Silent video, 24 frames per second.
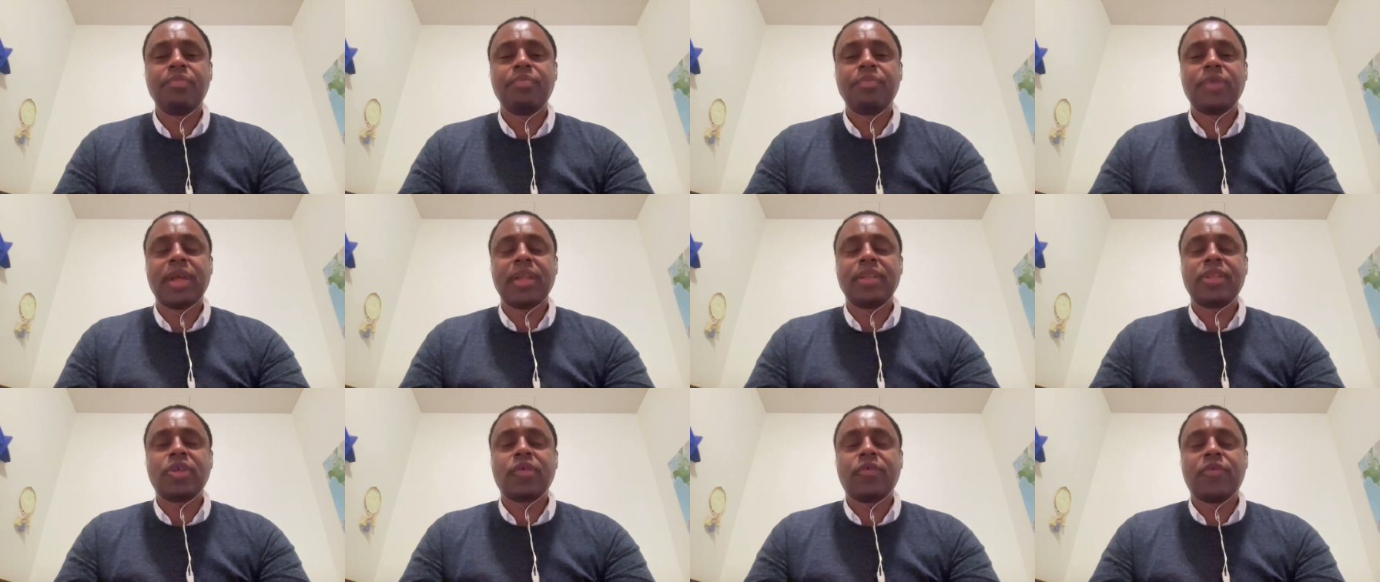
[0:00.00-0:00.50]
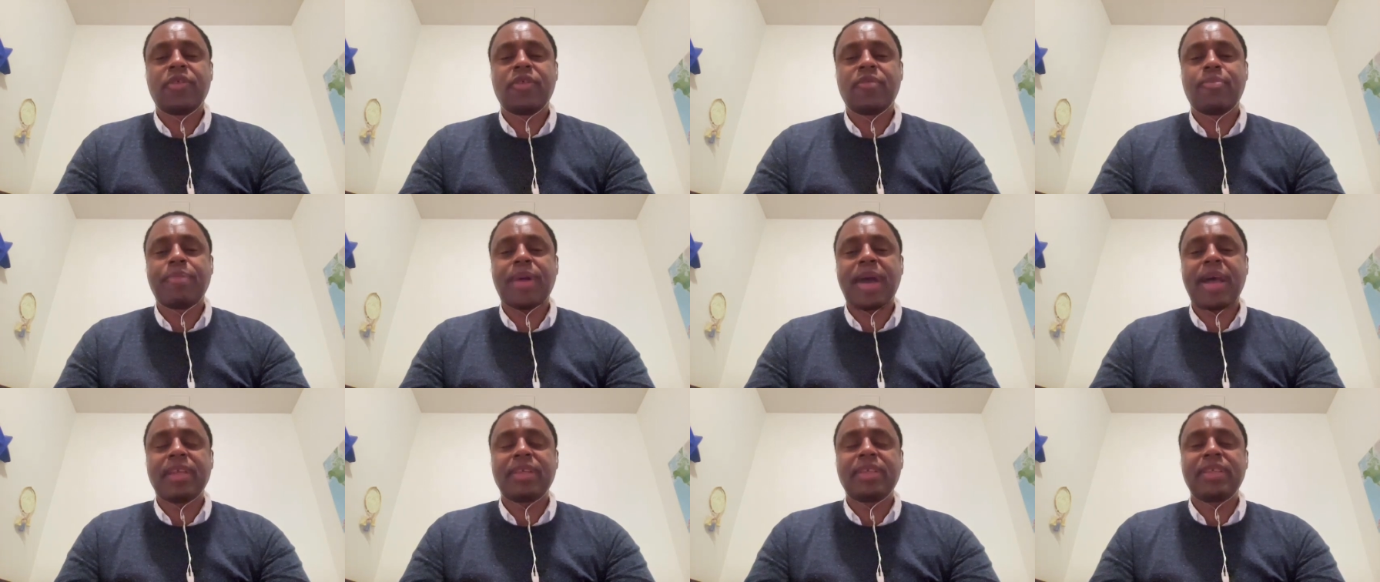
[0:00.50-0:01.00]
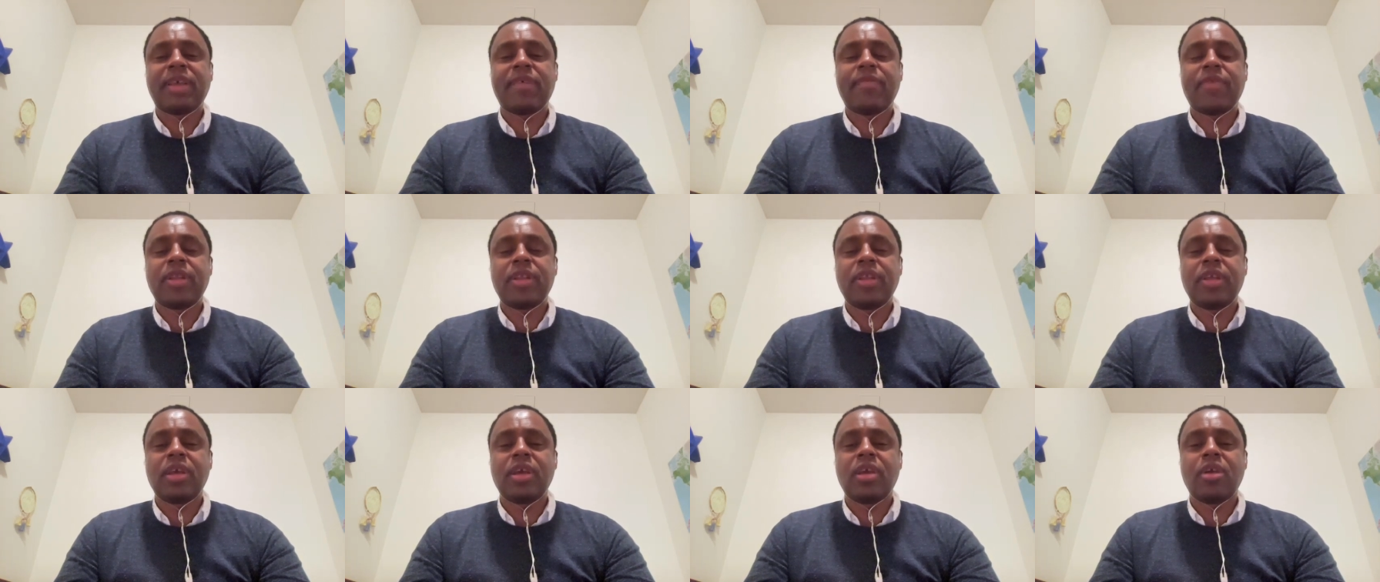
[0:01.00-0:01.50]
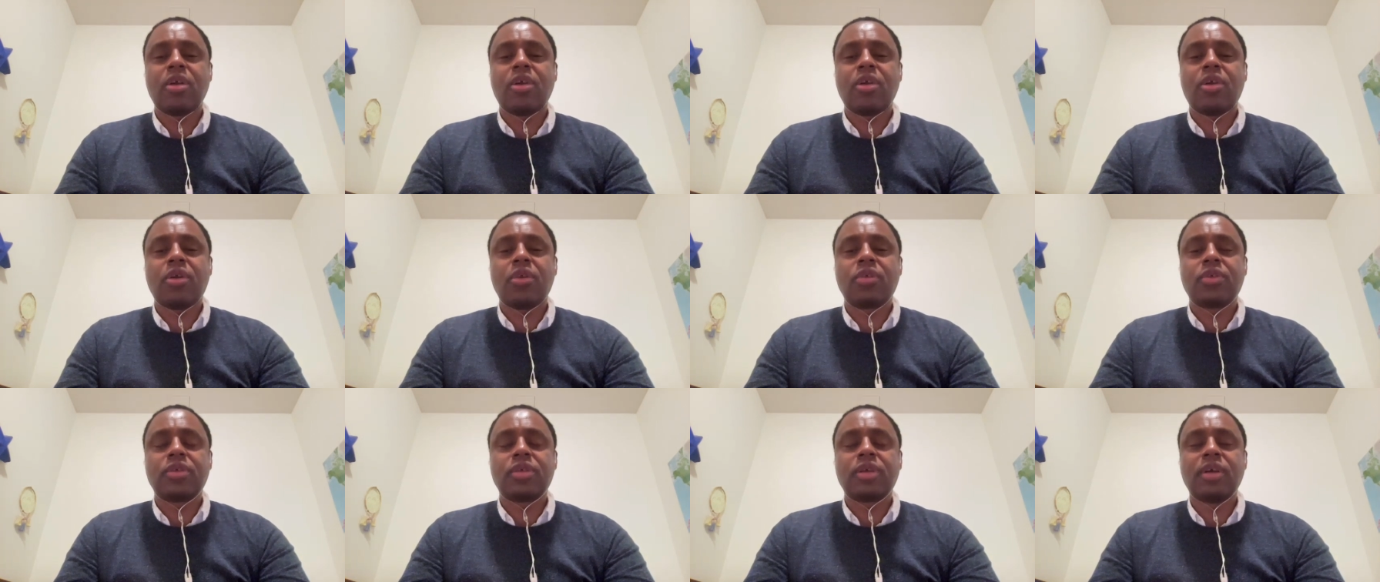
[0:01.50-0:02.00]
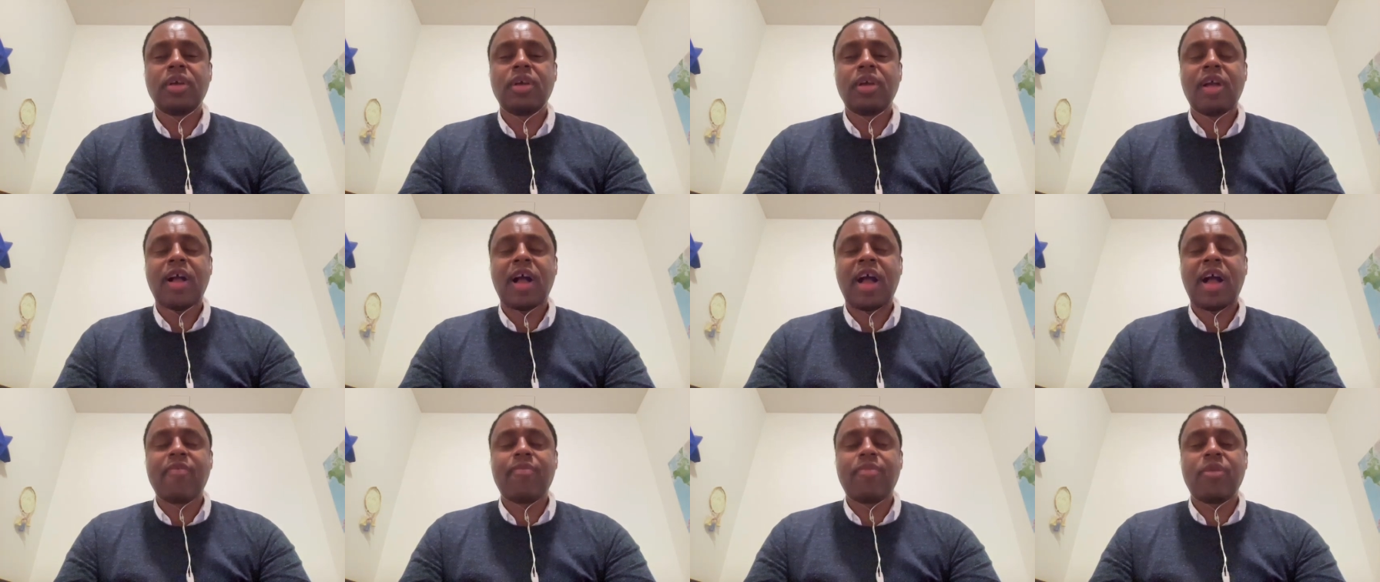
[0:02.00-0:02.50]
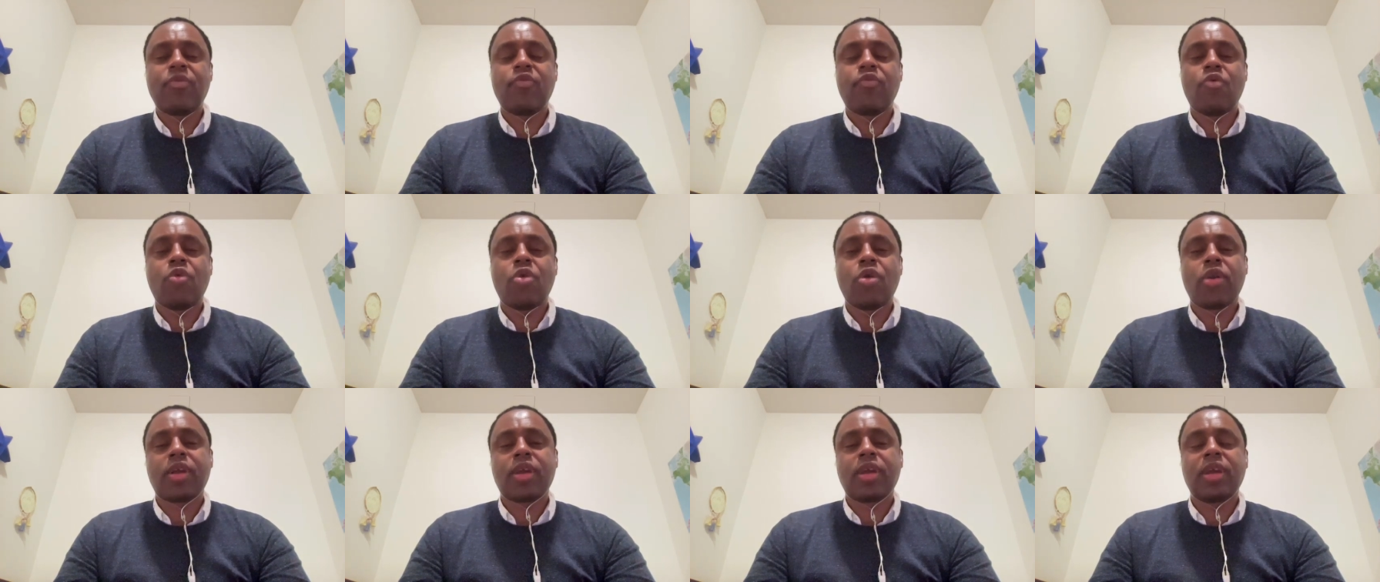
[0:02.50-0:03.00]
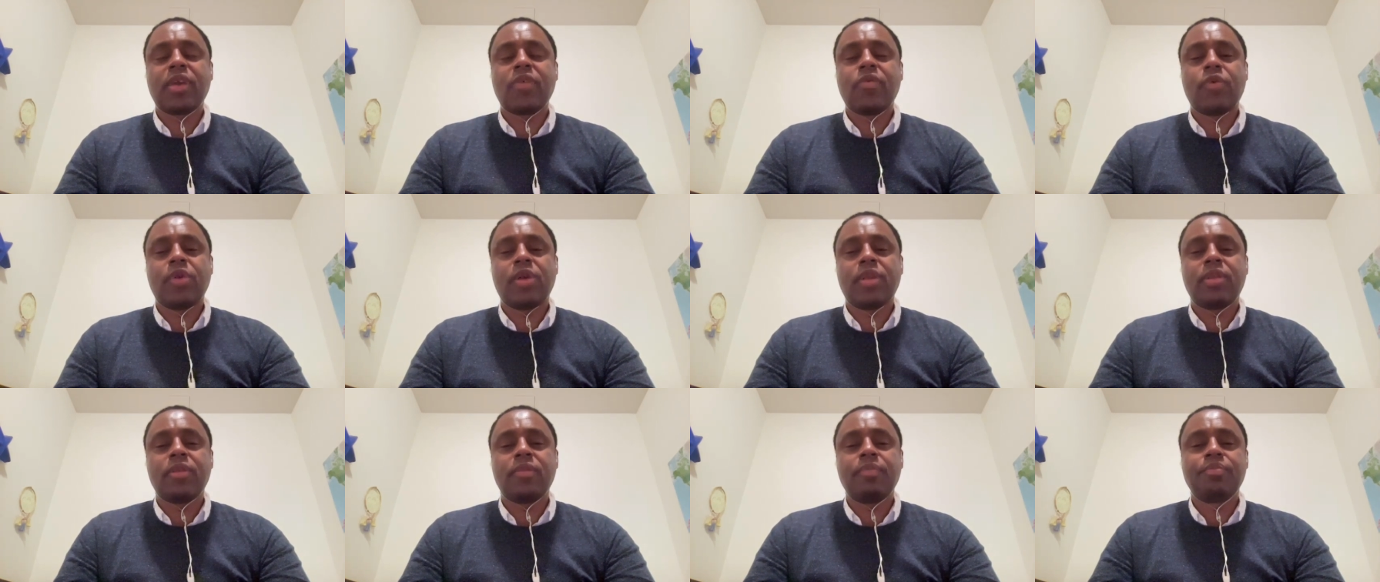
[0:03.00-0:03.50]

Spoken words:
And so for the past 7 years, I've been working with